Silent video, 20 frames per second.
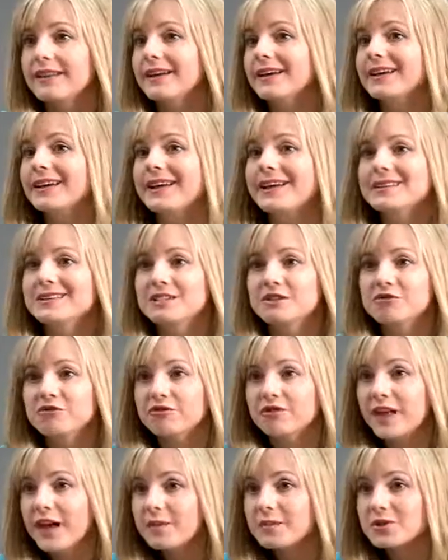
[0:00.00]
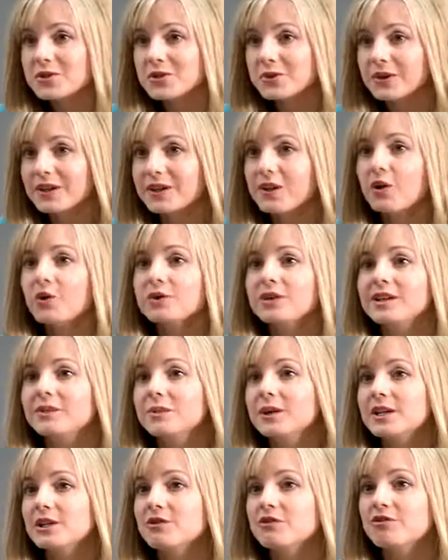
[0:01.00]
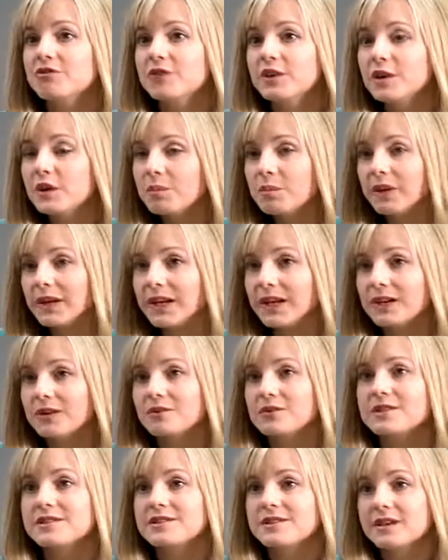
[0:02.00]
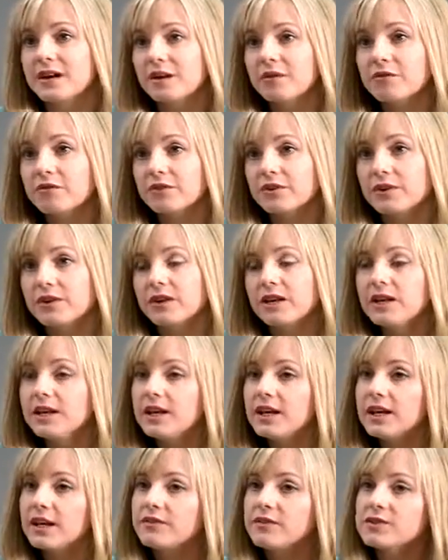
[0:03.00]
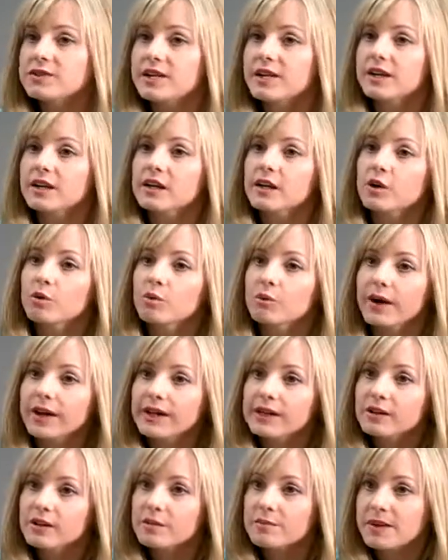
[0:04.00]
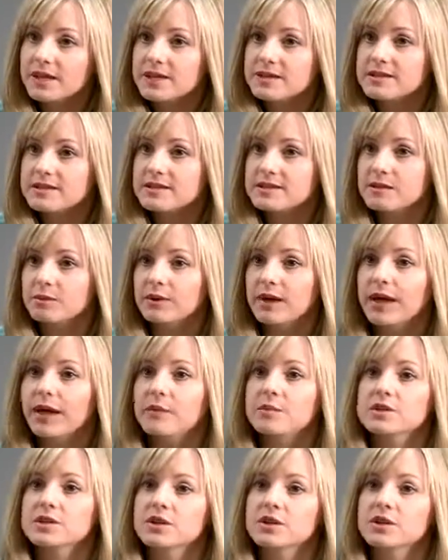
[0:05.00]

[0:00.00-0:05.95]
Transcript: like an anti-inflammatory only when you feel pain or discomfort. If you take it on a regular basis, it will help